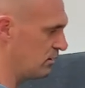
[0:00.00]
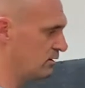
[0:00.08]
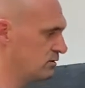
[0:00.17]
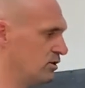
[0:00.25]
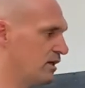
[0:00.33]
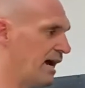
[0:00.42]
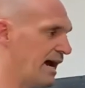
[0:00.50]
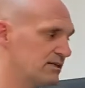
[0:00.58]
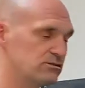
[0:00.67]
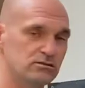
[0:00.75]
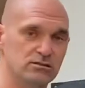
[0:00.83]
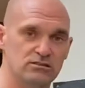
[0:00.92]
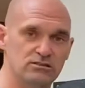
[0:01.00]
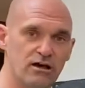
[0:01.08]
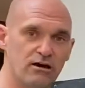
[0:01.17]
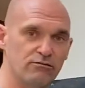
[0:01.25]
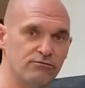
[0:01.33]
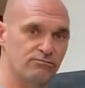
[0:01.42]
to the axle
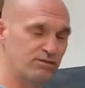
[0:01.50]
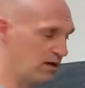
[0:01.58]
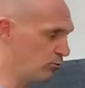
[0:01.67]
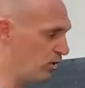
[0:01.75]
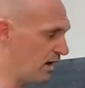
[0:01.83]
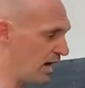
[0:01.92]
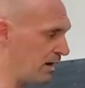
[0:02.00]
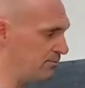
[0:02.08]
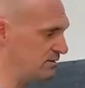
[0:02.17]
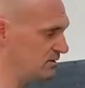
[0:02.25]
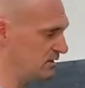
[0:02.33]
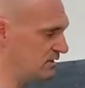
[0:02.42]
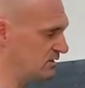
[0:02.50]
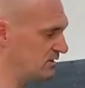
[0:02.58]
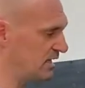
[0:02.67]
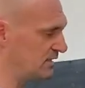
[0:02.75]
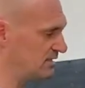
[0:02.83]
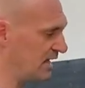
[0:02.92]
itself. And what happens is
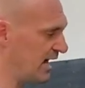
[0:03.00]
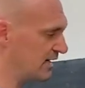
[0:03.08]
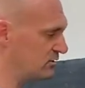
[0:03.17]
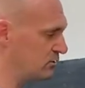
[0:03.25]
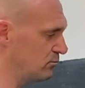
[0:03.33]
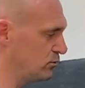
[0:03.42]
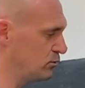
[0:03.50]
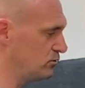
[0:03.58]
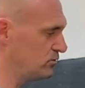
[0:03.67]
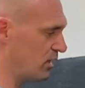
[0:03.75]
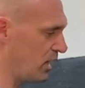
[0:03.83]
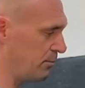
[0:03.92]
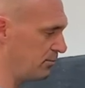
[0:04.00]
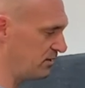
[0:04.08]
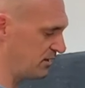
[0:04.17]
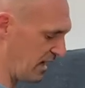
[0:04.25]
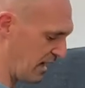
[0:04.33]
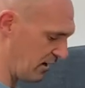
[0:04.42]
as the axle moves up and
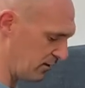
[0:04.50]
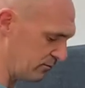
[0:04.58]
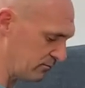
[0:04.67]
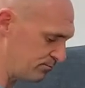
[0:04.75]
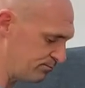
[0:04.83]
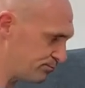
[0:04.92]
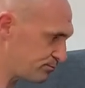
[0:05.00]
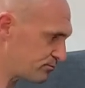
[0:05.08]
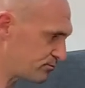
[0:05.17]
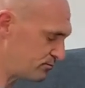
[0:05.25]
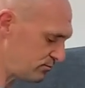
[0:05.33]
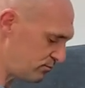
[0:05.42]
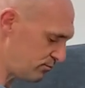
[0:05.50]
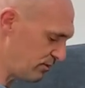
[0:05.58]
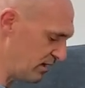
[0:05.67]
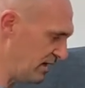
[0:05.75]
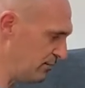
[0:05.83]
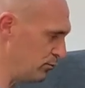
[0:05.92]
down,
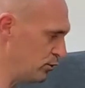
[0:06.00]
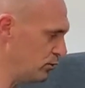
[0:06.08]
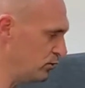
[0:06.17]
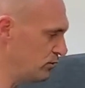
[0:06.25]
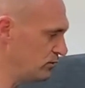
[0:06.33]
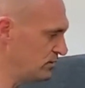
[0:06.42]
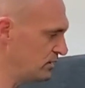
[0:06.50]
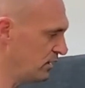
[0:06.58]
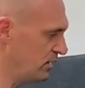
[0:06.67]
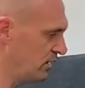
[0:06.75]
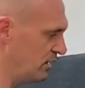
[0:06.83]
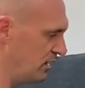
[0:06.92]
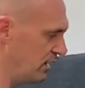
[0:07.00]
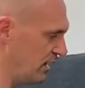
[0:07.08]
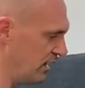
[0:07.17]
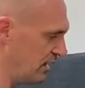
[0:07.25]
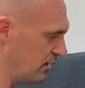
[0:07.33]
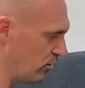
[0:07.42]
it moves in
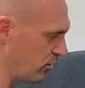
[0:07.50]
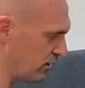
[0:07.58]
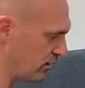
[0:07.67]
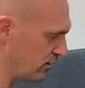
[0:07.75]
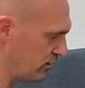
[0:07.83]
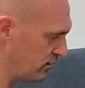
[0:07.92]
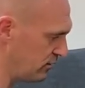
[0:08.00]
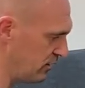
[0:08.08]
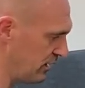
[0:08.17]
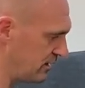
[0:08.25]
an arc like